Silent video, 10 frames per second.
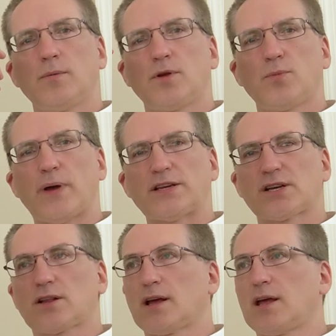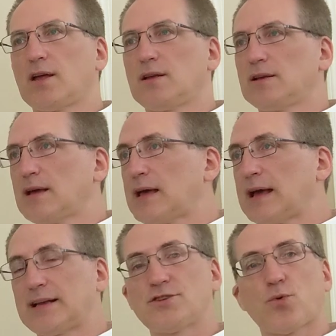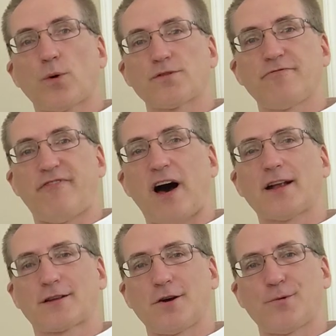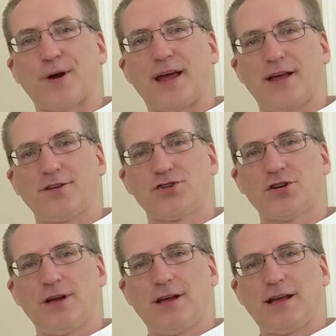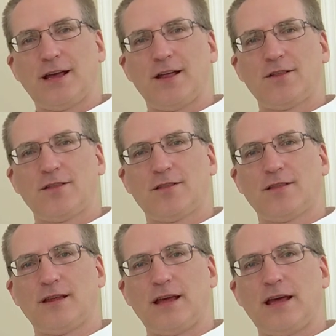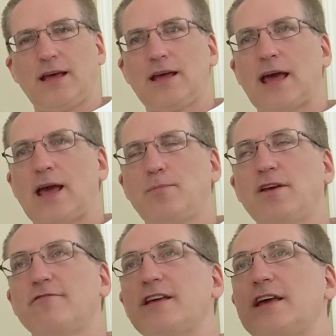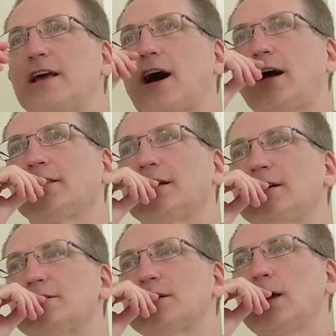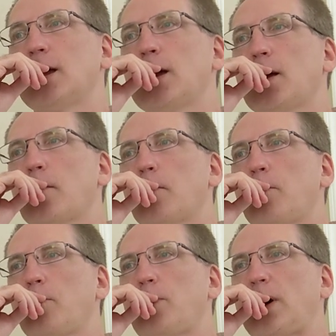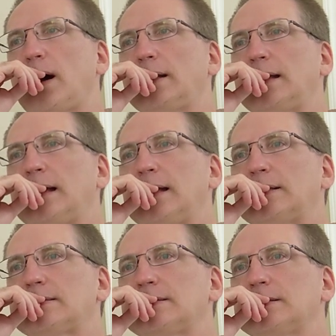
I mean, you're basically heading towards vodka range in the ABV on this, but it